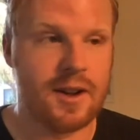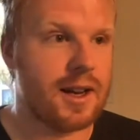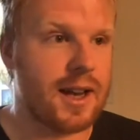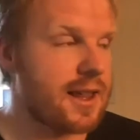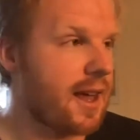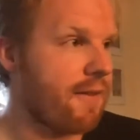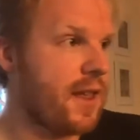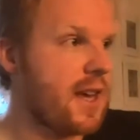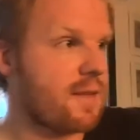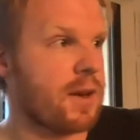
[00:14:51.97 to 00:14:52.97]
Let's have
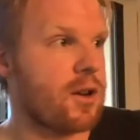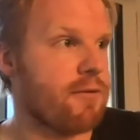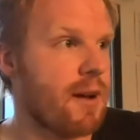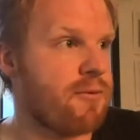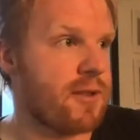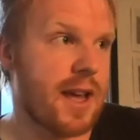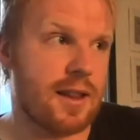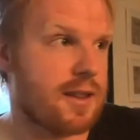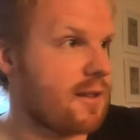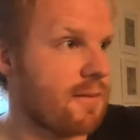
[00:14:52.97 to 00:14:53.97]
this because it
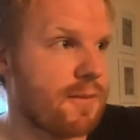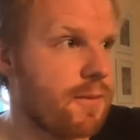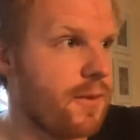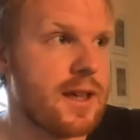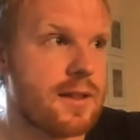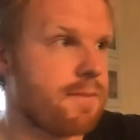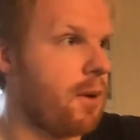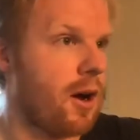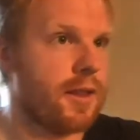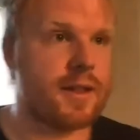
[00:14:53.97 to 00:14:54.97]
represents this
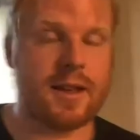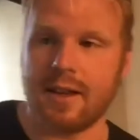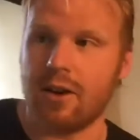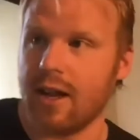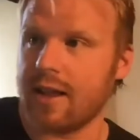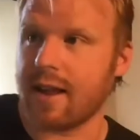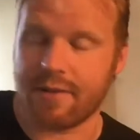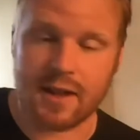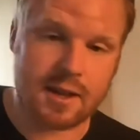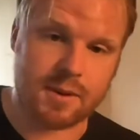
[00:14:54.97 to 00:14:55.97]
part of the city, or let's have
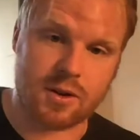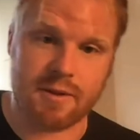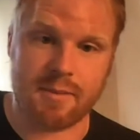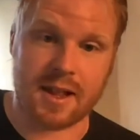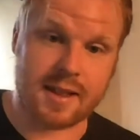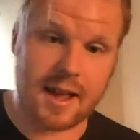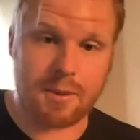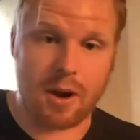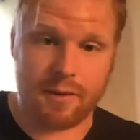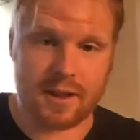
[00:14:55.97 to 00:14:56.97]
this because it represents that
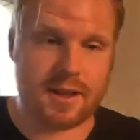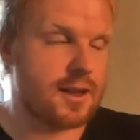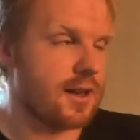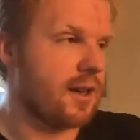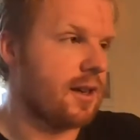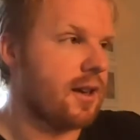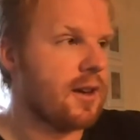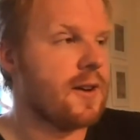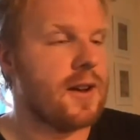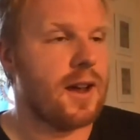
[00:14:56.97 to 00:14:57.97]
part of the city.
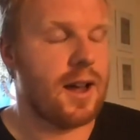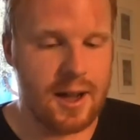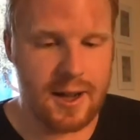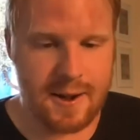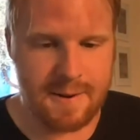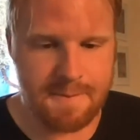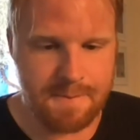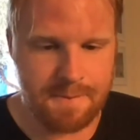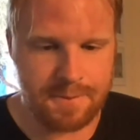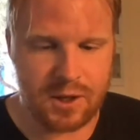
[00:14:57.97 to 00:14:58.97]

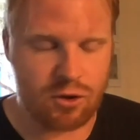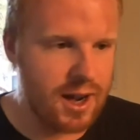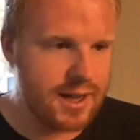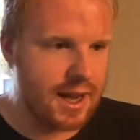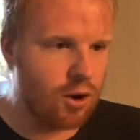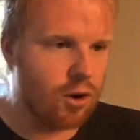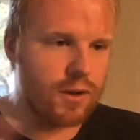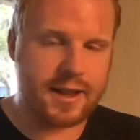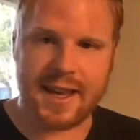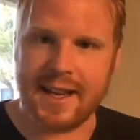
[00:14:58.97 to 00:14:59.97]
And you try and get all
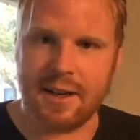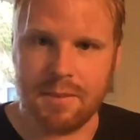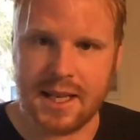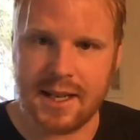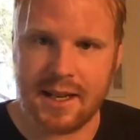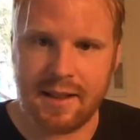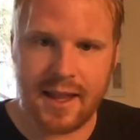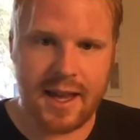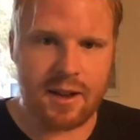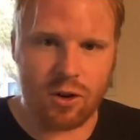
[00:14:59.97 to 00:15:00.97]
this hidden meaning in
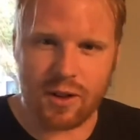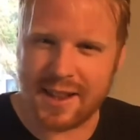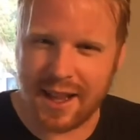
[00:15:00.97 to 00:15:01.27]
there and all these like